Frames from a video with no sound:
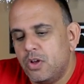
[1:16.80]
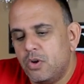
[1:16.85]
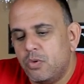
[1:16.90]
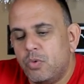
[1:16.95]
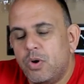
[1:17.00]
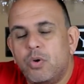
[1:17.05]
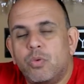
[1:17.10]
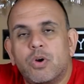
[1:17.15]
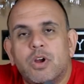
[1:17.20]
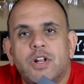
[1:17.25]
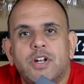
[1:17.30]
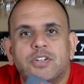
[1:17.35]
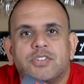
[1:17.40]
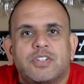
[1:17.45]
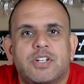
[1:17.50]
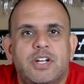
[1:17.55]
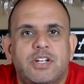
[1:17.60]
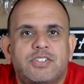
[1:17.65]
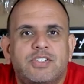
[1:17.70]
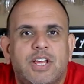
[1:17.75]
Well, we're just
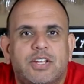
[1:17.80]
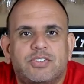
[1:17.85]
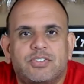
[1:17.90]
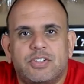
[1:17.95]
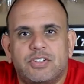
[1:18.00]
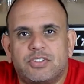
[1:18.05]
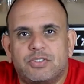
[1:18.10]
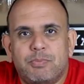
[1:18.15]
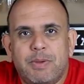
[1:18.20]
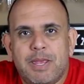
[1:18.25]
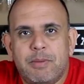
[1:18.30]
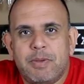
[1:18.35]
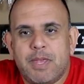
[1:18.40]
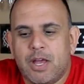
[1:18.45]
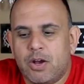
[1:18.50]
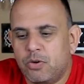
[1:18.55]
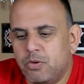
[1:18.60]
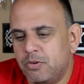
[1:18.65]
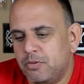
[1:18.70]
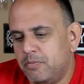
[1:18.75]
gonna test this baby
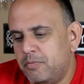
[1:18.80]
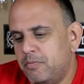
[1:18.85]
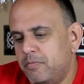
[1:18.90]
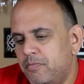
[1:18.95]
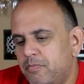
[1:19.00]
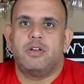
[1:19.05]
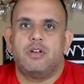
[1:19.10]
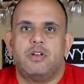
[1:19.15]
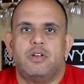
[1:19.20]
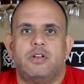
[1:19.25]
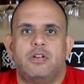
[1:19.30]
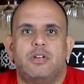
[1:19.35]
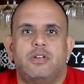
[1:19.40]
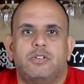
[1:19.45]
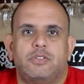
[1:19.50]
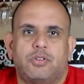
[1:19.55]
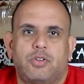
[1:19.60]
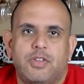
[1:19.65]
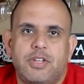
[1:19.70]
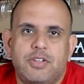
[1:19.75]
out.
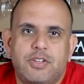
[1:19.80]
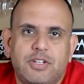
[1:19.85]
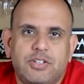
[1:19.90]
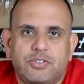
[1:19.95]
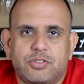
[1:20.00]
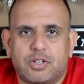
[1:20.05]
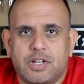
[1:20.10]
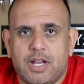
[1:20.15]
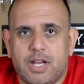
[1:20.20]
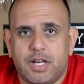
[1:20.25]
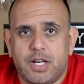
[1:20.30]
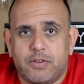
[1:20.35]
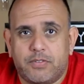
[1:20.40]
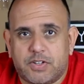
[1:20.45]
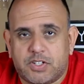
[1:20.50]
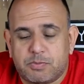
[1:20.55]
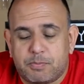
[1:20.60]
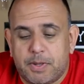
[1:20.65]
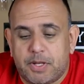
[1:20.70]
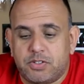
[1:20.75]
So these things are kind of
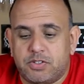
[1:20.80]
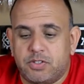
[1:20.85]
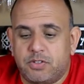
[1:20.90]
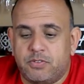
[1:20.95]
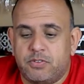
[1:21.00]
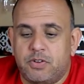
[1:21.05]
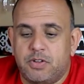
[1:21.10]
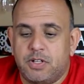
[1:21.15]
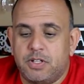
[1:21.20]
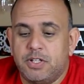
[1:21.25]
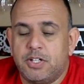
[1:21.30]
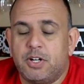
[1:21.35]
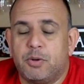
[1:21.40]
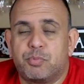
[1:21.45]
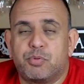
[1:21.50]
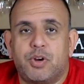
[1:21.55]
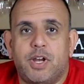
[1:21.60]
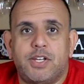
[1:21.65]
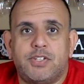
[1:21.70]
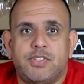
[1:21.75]
expensive, a little
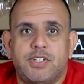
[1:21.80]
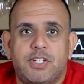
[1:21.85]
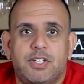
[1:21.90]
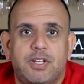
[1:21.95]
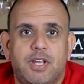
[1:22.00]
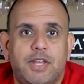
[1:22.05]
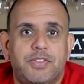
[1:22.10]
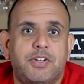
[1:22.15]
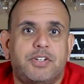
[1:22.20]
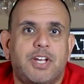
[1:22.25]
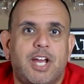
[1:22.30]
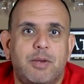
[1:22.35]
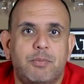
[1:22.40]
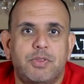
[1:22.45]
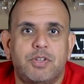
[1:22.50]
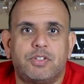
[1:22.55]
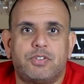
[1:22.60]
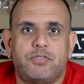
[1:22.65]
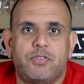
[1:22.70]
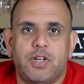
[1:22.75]
pricey. At the time of
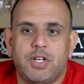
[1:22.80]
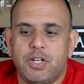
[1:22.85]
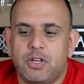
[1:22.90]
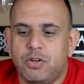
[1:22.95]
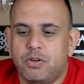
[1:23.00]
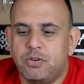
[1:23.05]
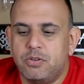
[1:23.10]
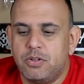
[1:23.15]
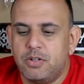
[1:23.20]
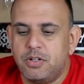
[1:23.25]
this video,